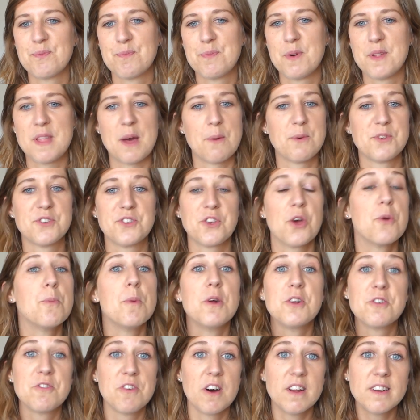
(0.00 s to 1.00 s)
But that was so
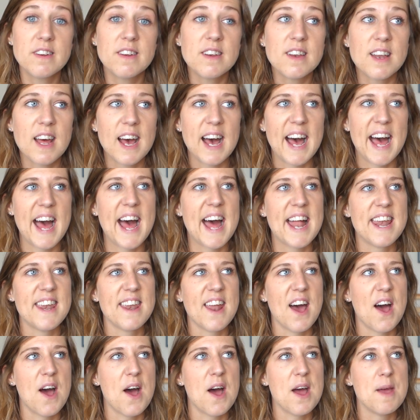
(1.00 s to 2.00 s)
much fun.
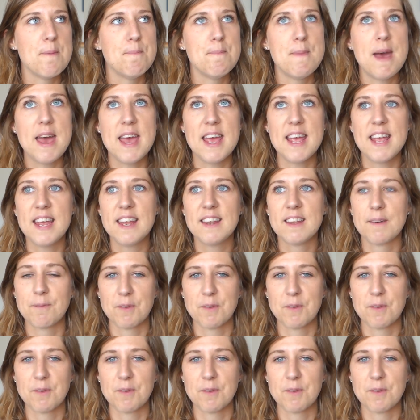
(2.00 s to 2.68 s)
And I made,